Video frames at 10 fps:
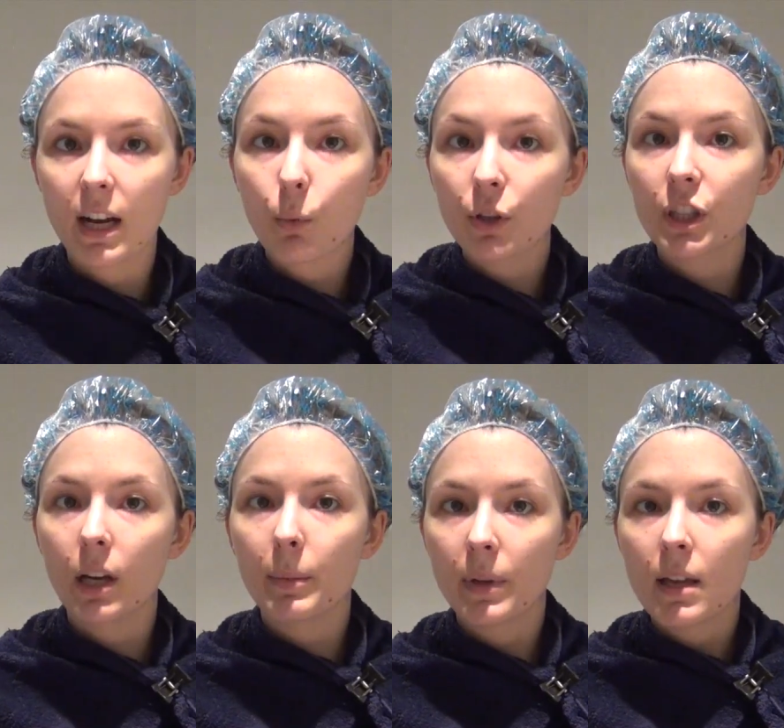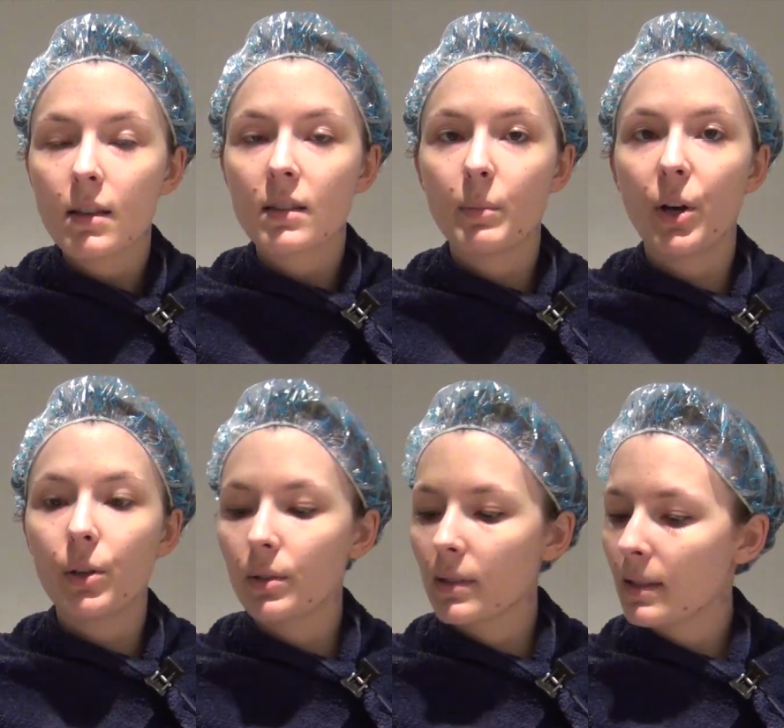then I wash up the
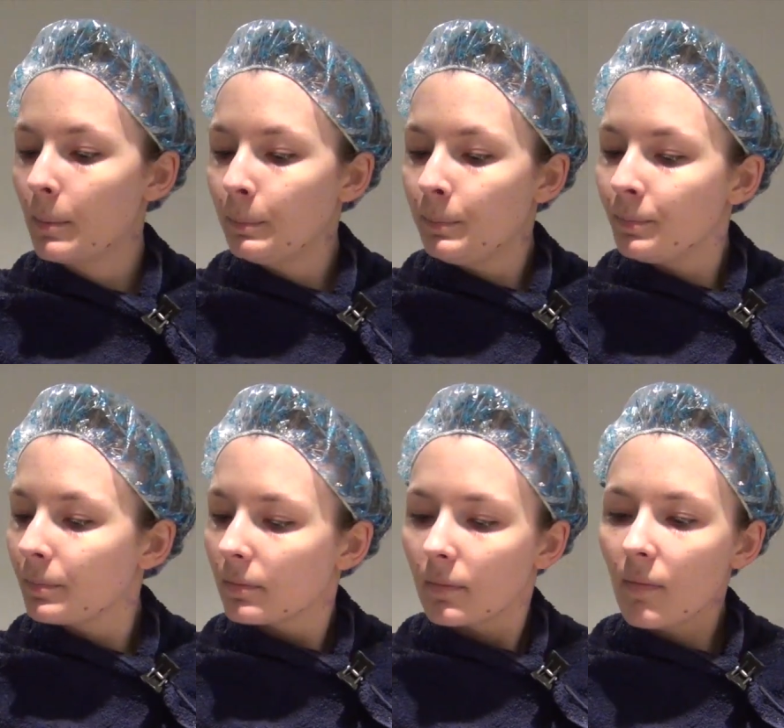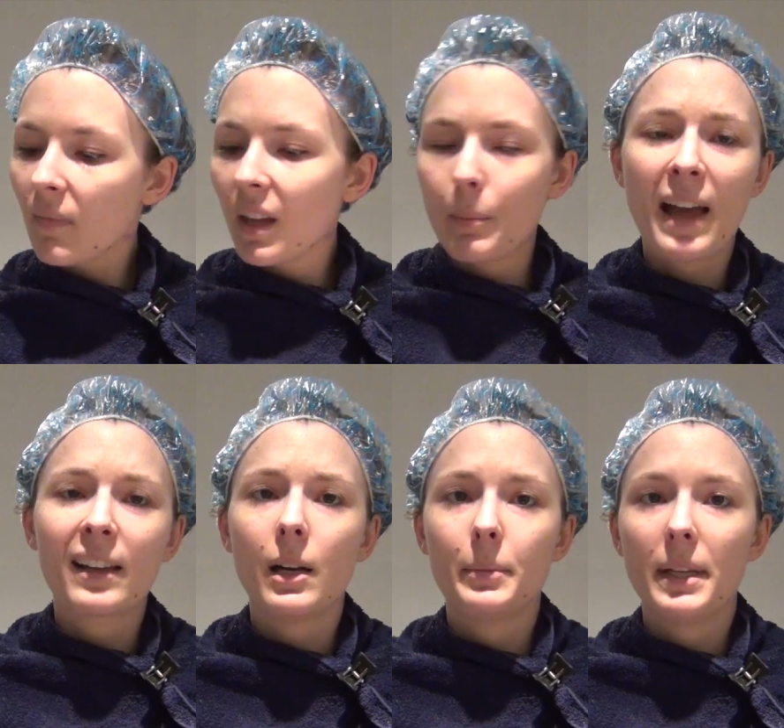bowls,
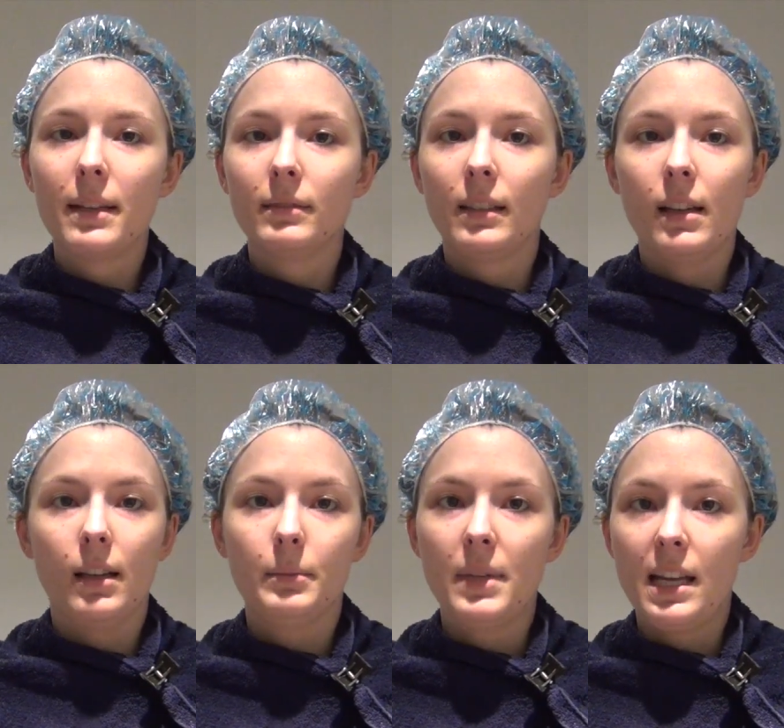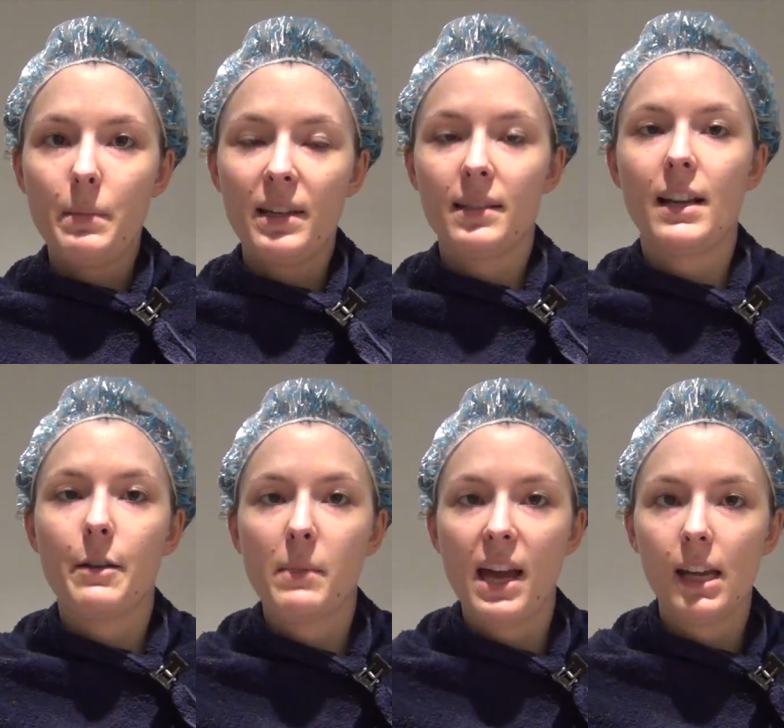pack up um, any mess that
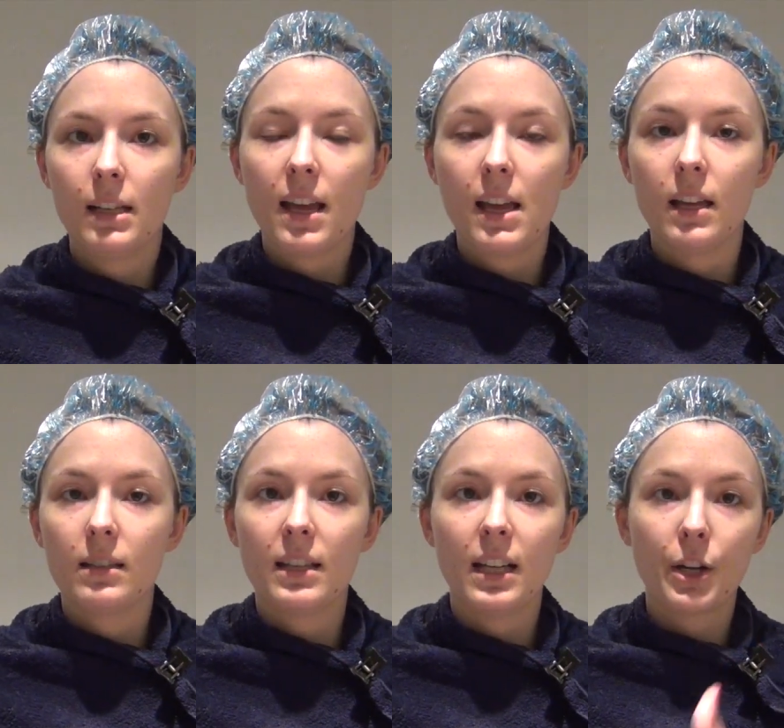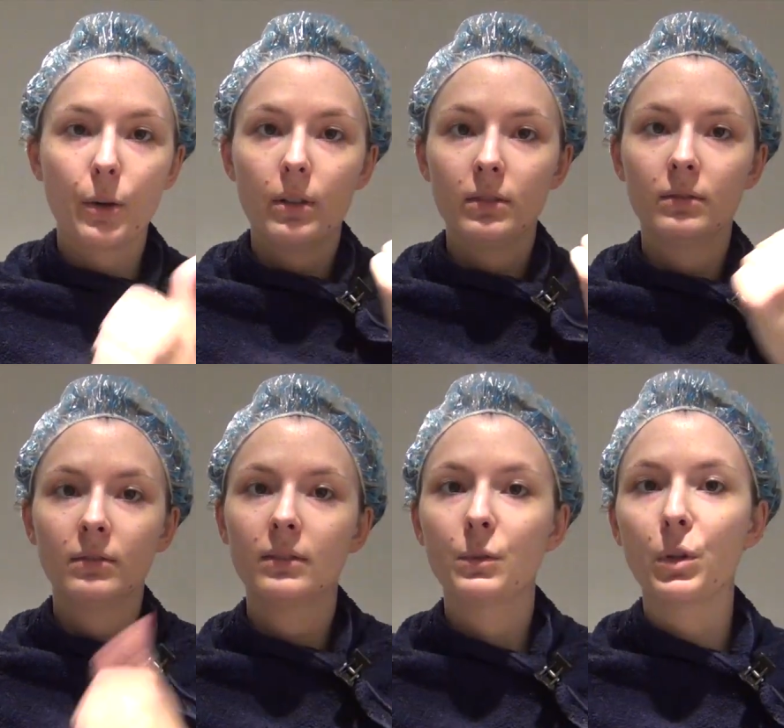I've made, and then I go and
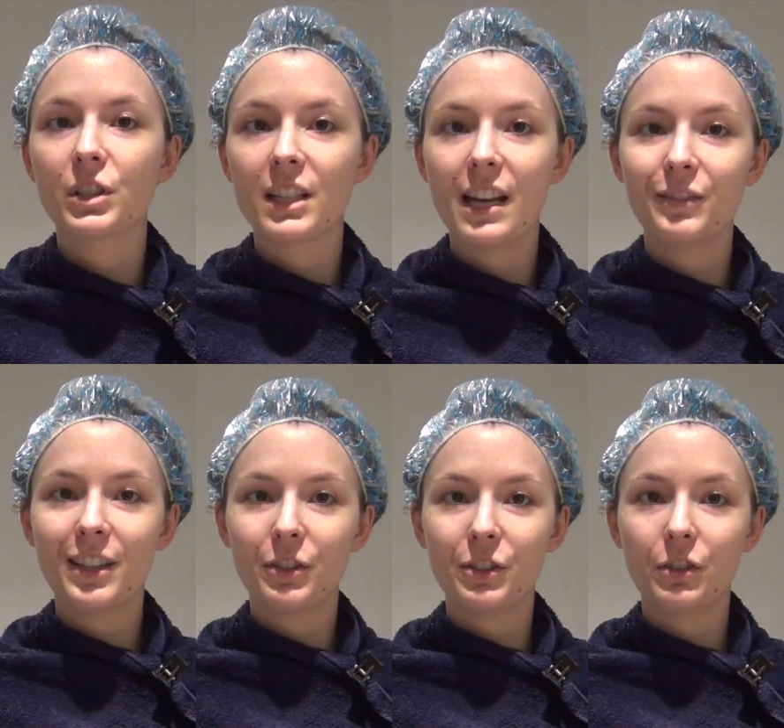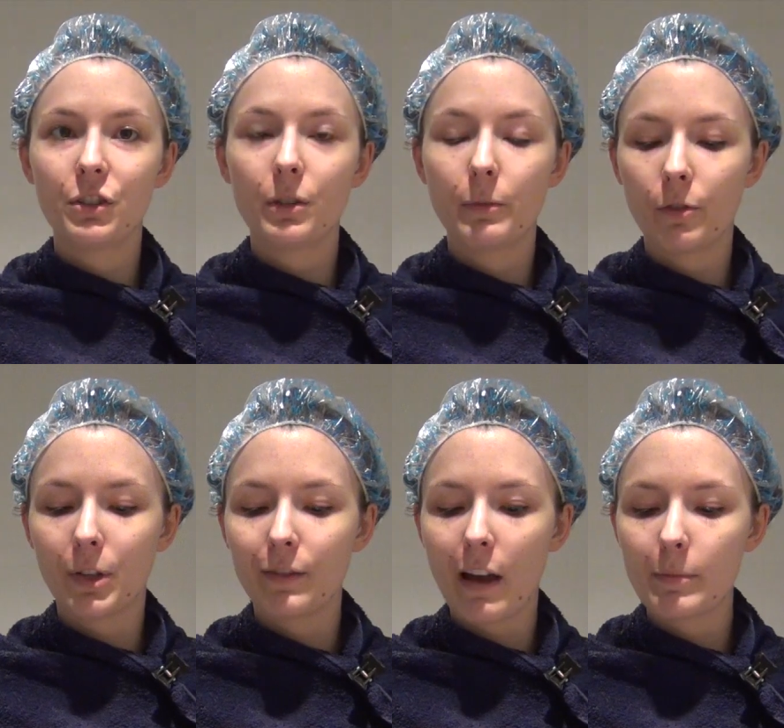watch TV or YouTube for
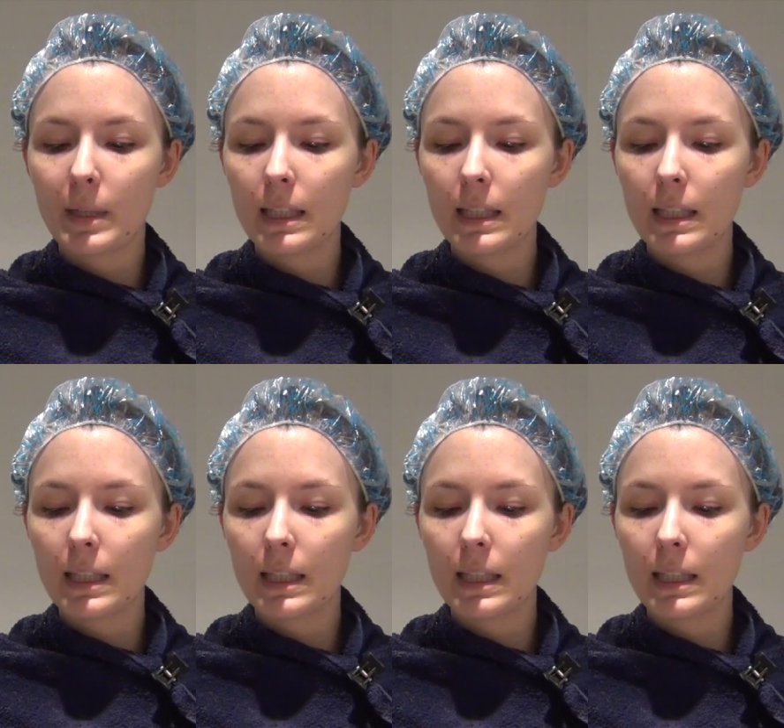45